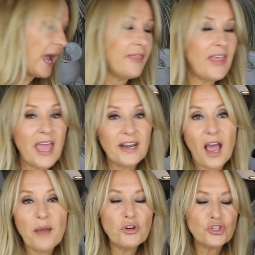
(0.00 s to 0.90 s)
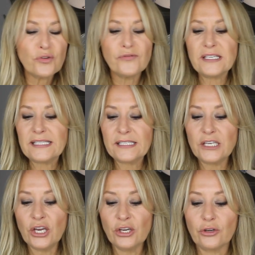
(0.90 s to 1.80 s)
And then, I'm not sure if this is
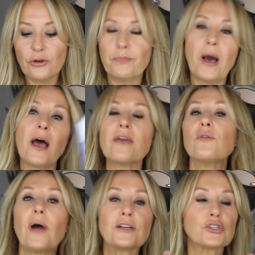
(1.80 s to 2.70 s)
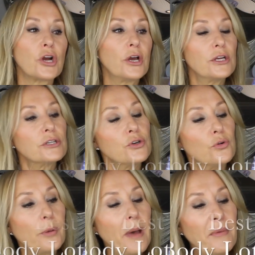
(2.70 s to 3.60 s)
new, but I thought I'd
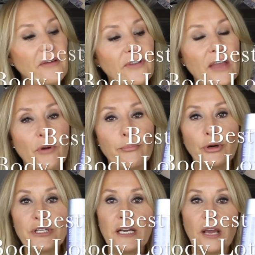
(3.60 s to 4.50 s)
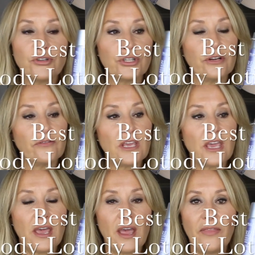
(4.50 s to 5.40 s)
talk about my favourite body lotion of the
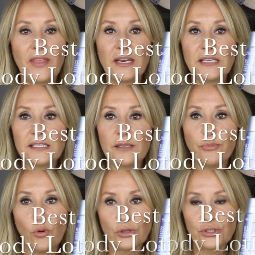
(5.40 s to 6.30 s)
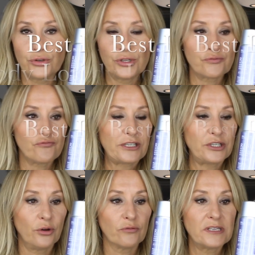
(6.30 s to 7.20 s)
year, and then it's the Paula's Choice
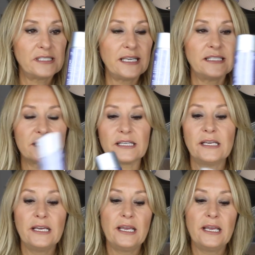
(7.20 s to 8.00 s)
Retinol Resist.